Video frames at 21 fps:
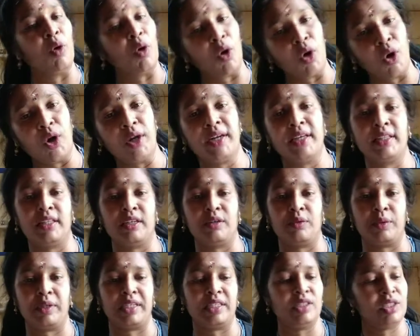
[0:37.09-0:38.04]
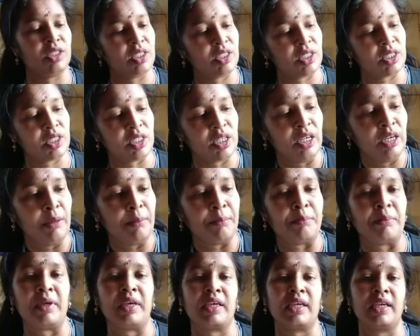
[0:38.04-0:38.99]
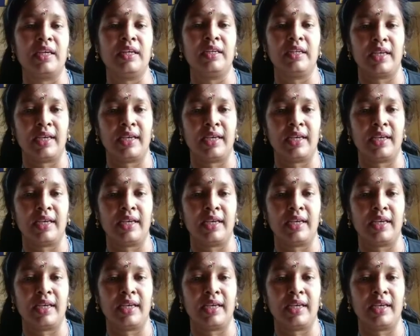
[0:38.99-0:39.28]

or otherwise just make it